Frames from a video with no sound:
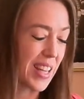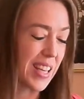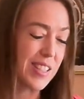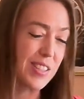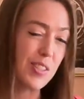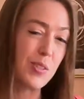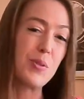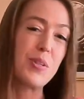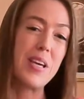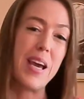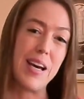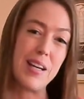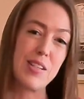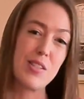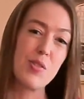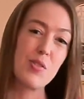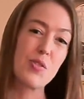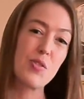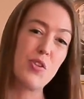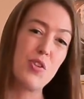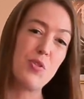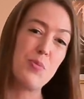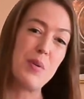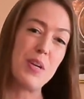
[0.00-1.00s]
So yes, it's
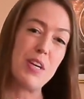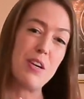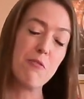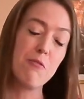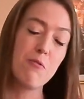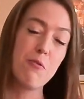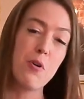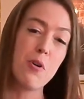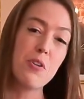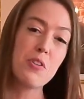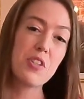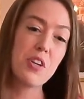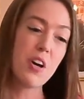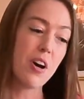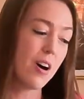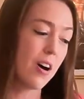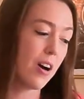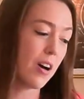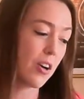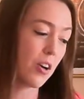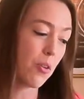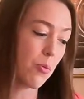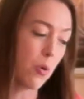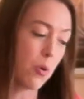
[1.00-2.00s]
going to be
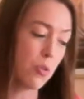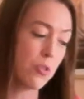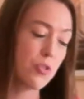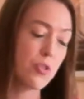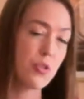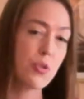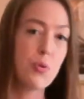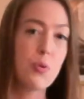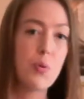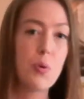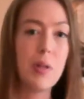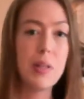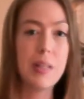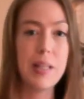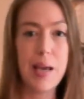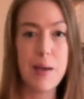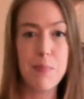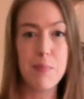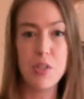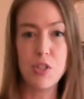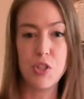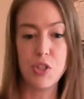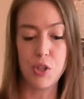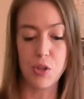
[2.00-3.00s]
vodka, Cointreau,
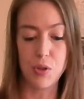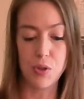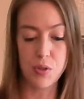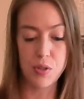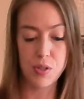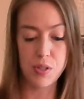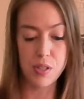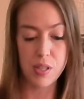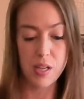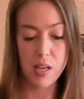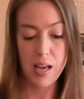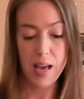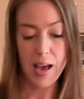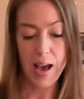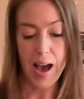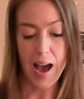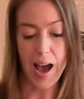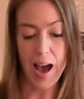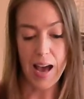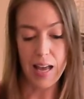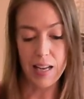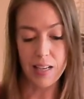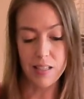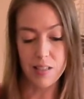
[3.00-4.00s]
lemon juice,
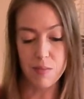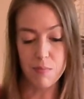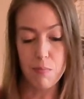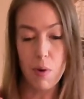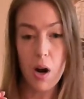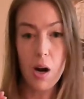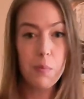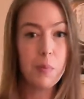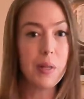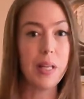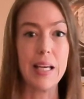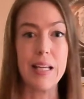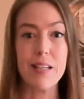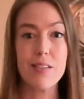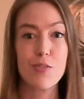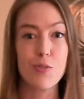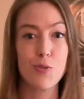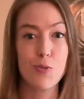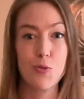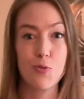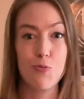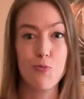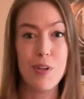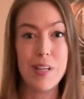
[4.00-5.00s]
and marmalade. So
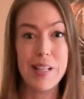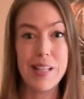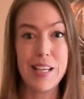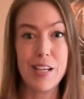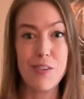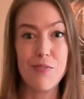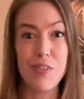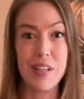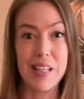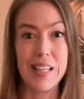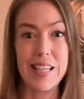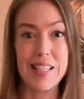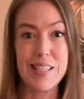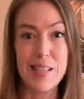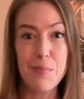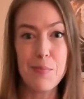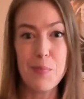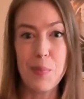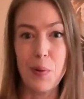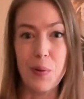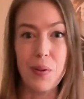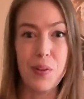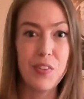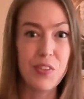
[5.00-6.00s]
it's really, really
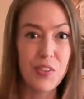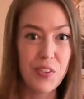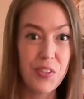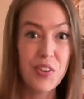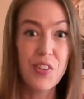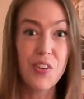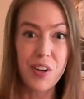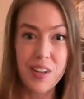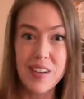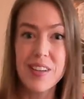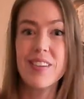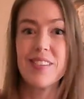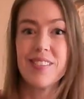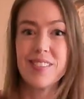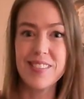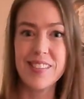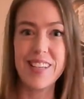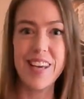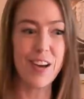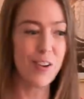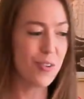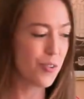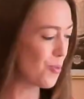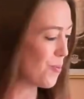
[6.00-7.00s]
simple. So we're going to
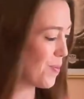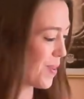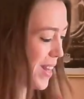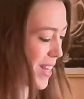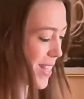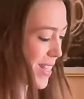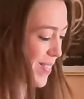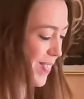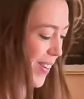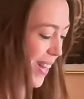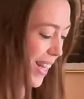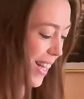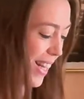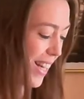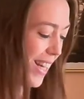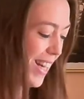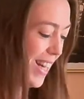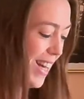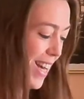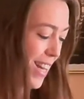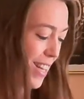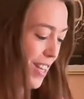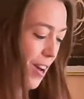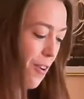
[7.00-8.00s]
get going with this one.
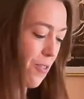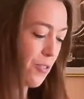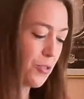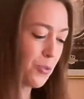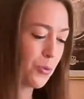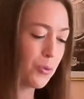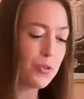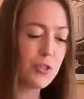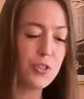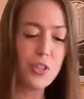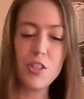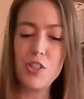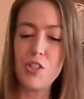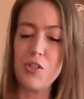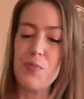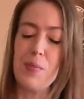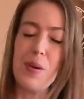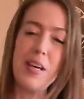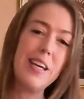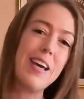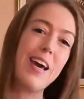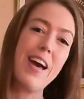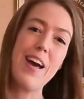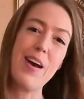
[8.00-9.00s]
Now, don't judge
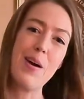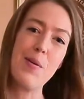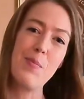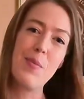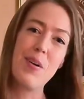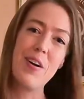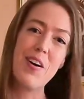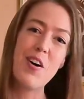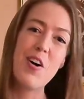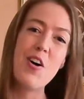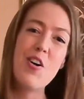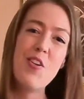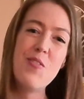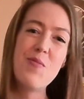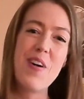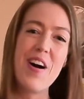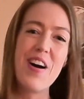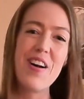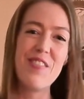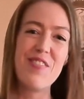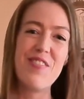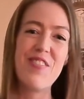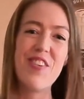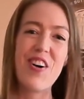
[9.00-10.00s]
me.
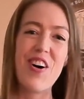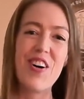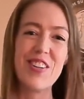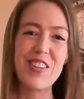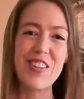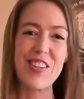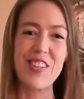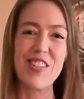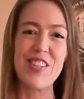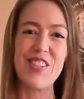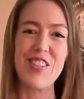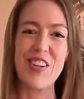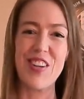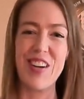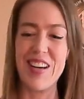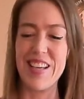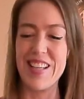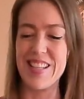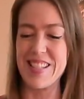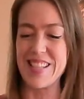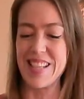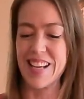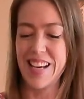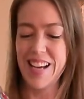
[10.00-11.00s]
My vodka
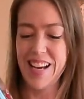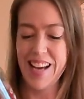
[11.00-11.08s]
choice.